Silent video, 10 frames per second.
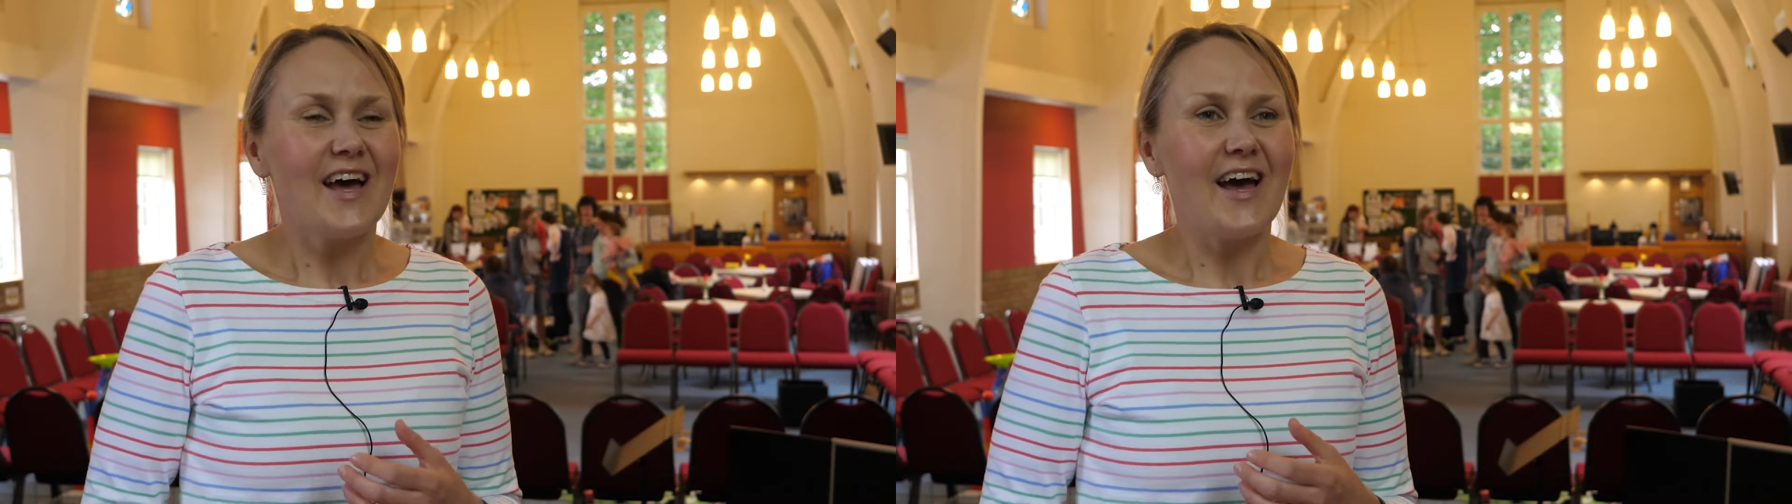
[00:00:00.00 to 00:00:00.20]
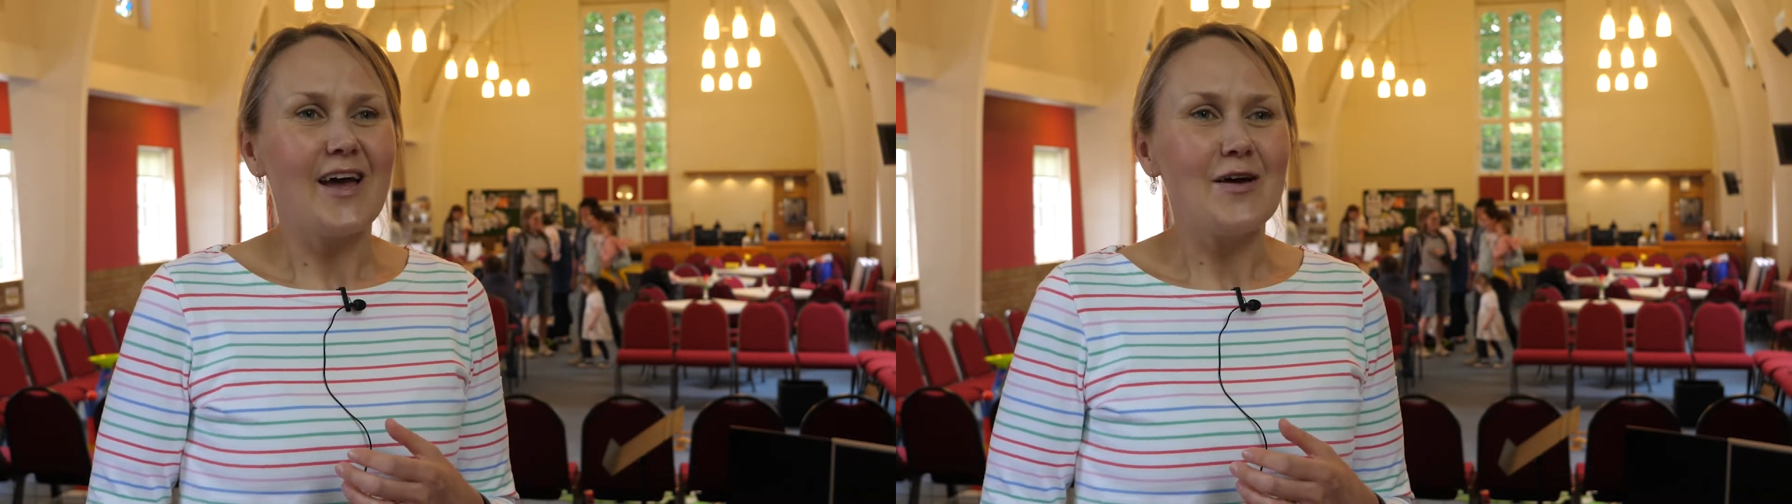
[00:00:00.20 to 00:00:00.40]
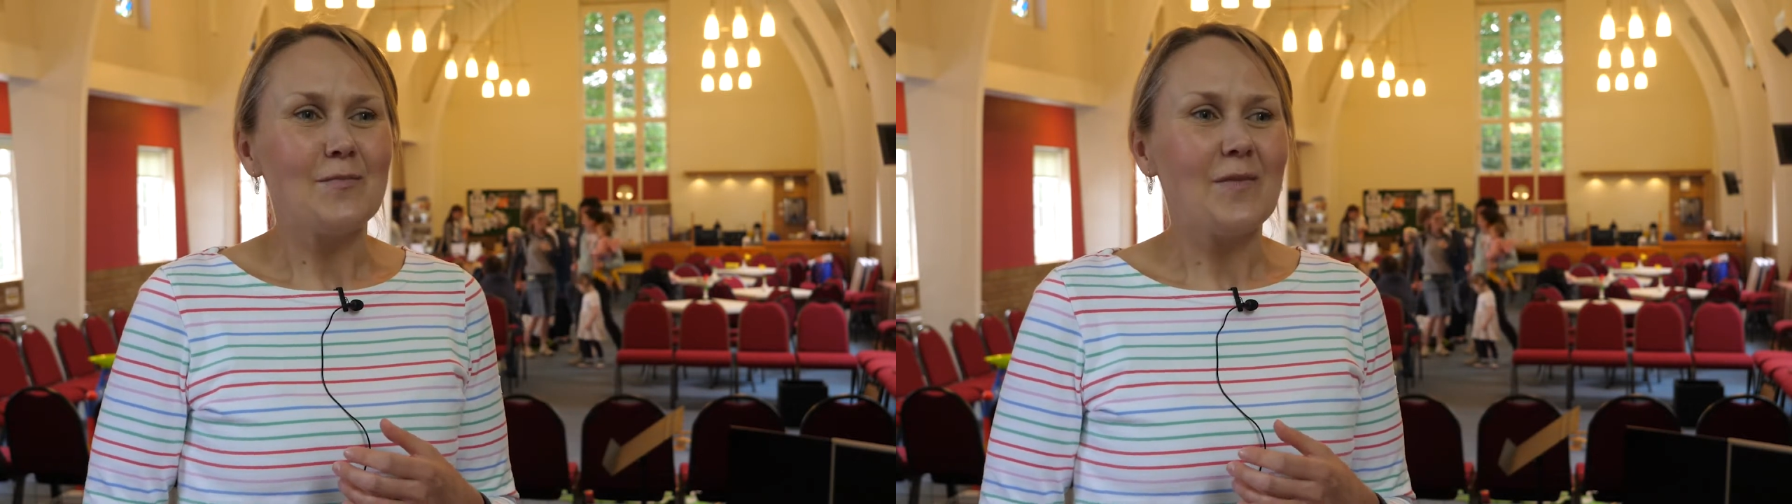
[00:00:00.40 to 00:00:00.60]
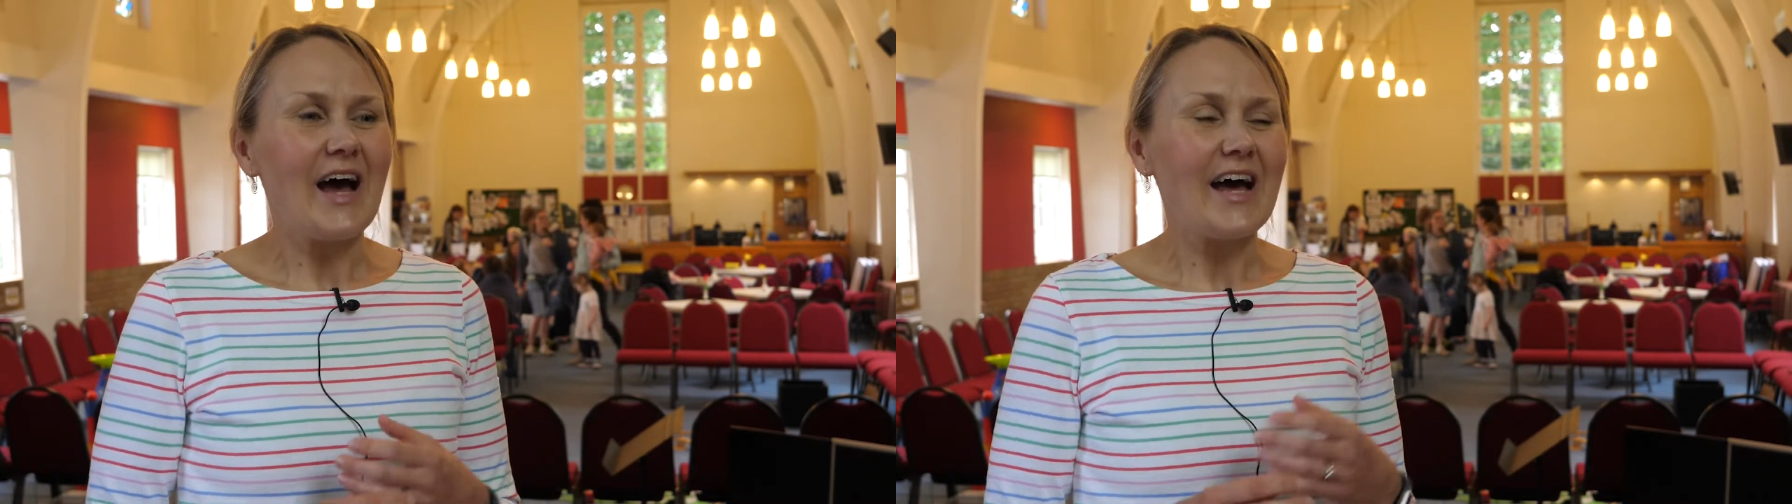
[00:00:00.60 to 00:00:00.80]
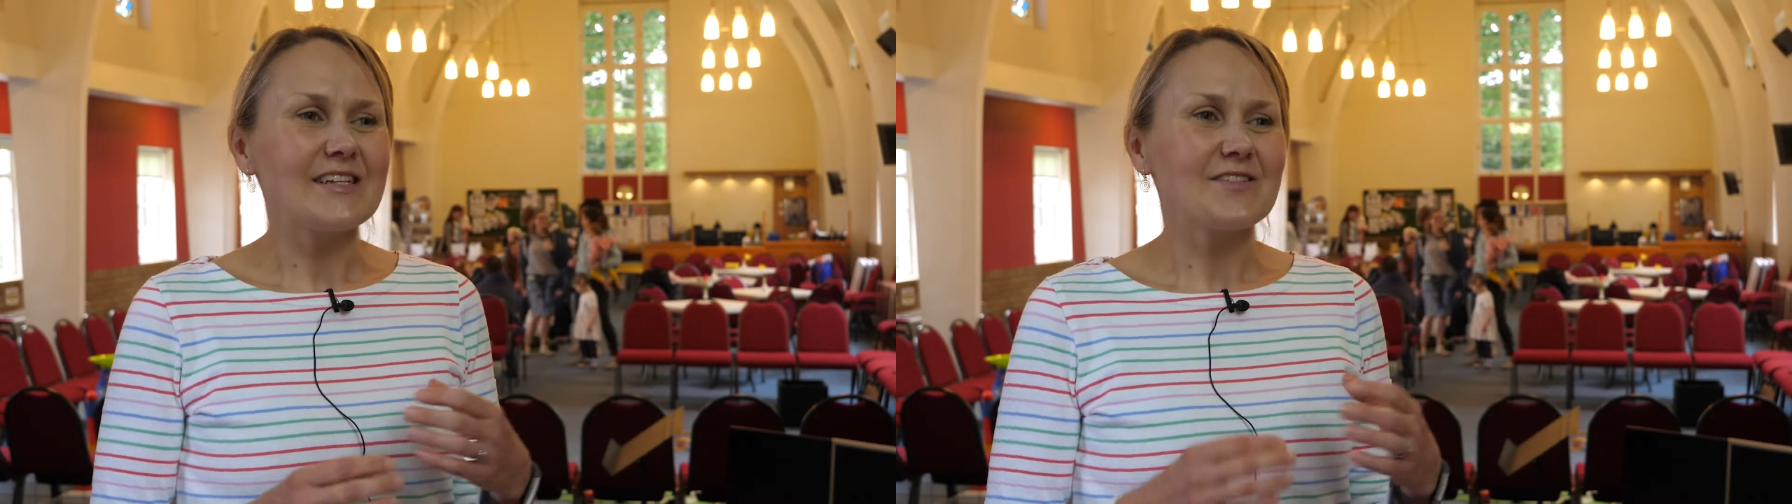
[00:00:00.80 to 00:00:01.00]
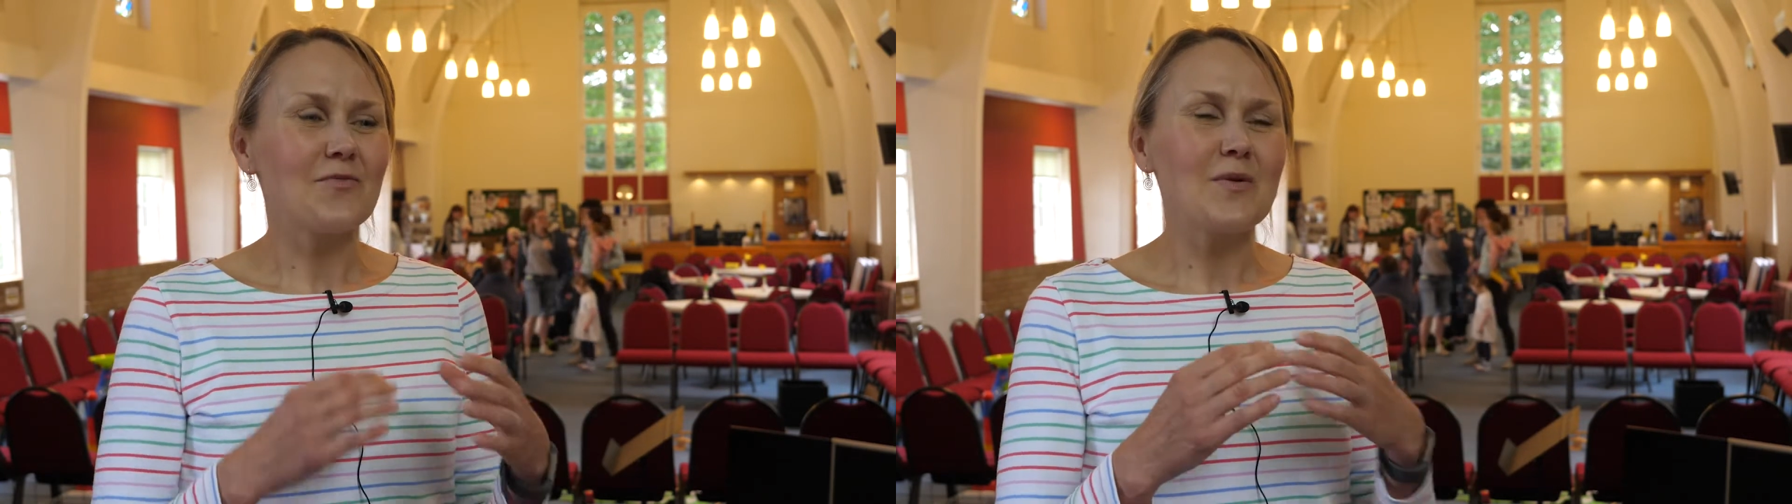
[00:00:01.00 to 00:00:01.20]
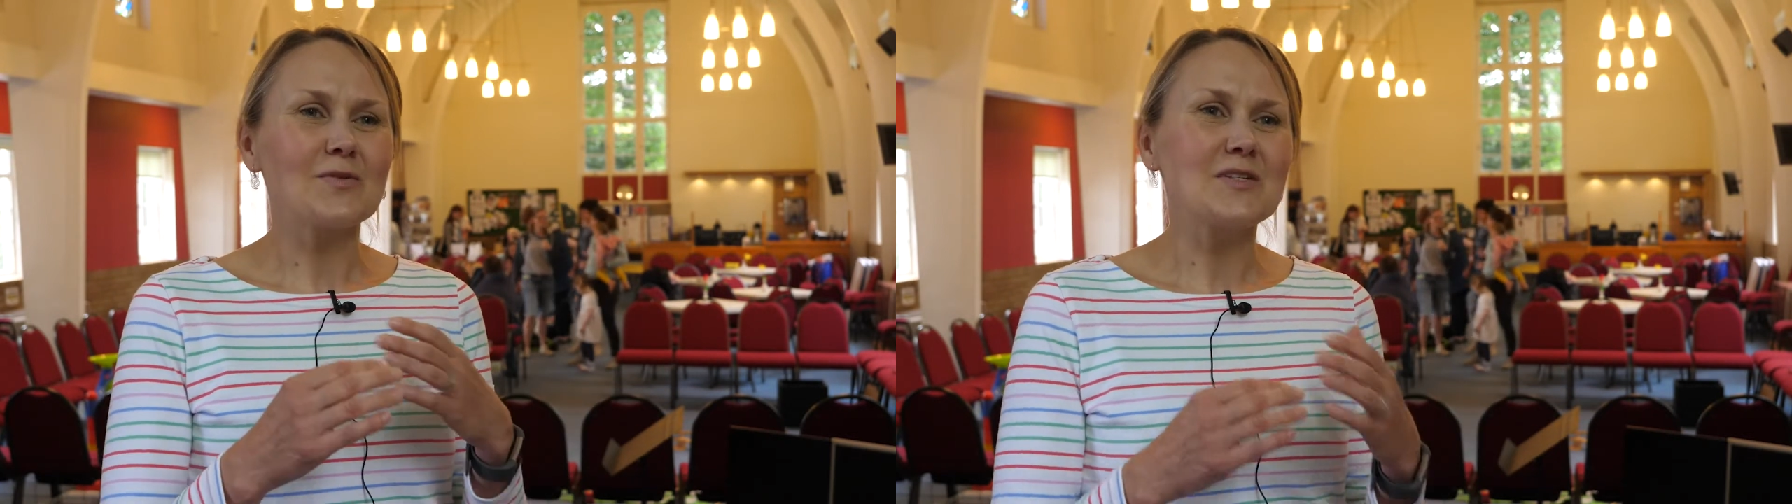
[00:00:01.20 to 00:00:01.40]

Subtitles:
and for people